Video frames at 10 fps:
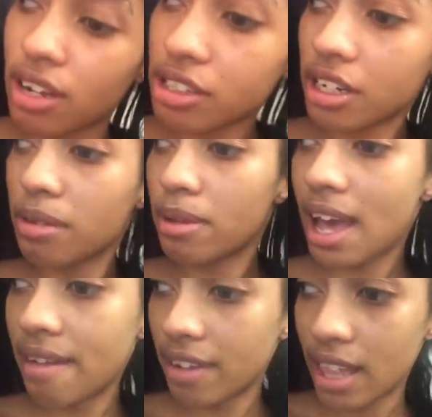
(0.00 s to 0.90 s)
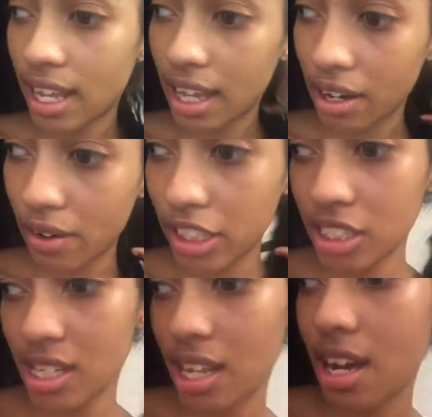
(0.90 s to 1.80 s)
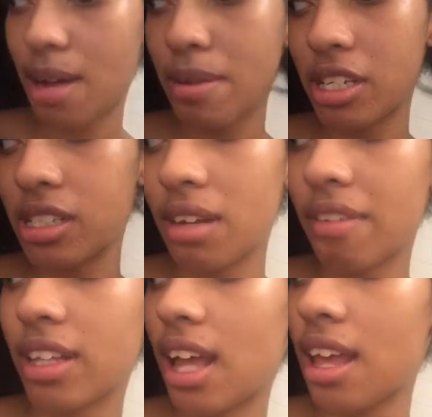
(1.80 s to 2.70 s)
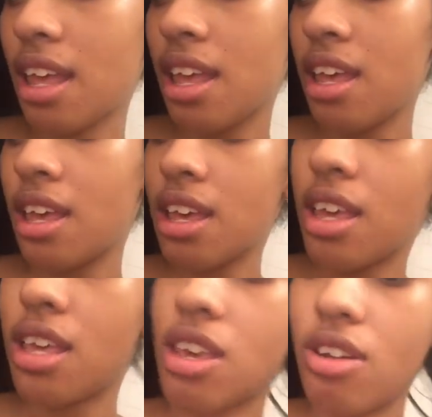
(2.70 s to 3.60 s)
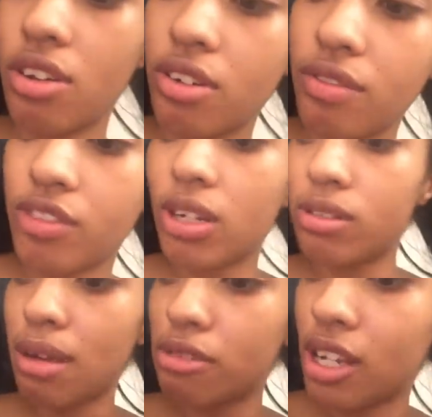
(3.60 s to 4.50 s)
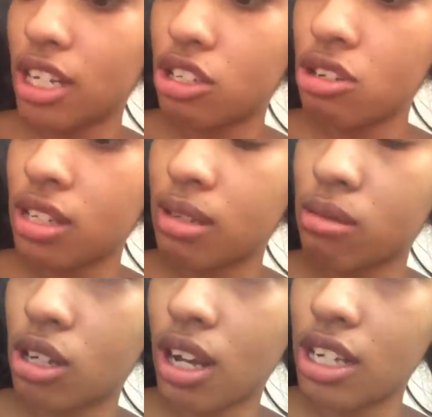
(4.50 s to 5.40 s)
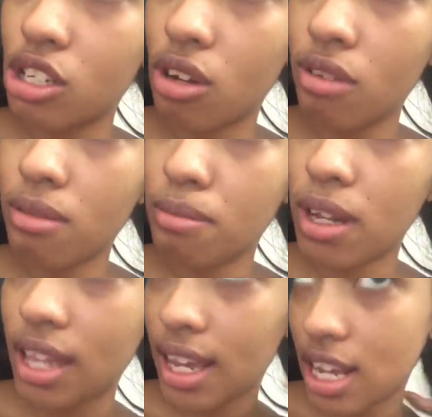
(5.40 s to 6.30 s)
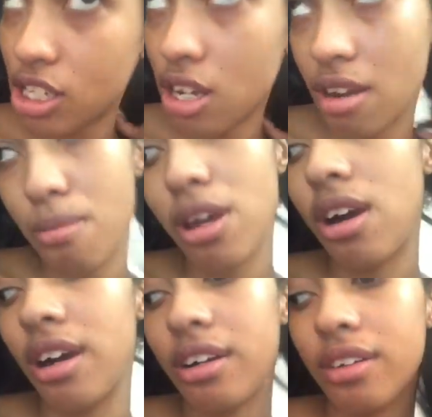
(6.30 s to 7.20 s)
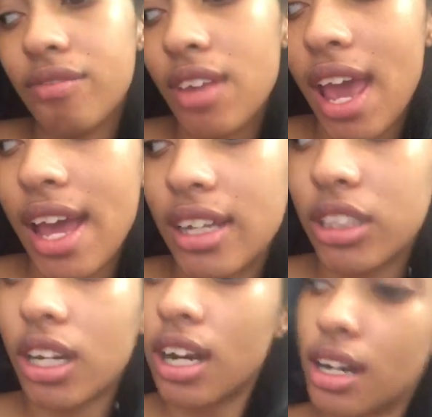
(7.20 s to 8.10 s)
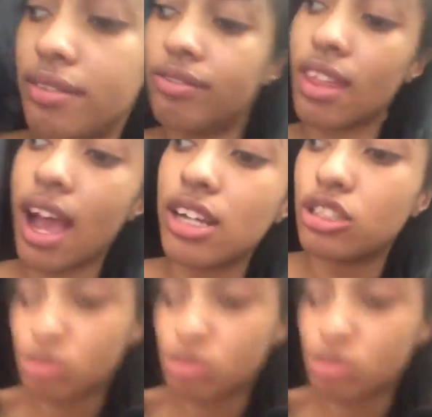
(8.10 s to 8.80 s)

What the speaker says: guys are gonna be having like a lot of questions in the comments and stuff like that. You know, sometimes you guys do, sometimes you guys don't, but like, it's gonna be hard. And I just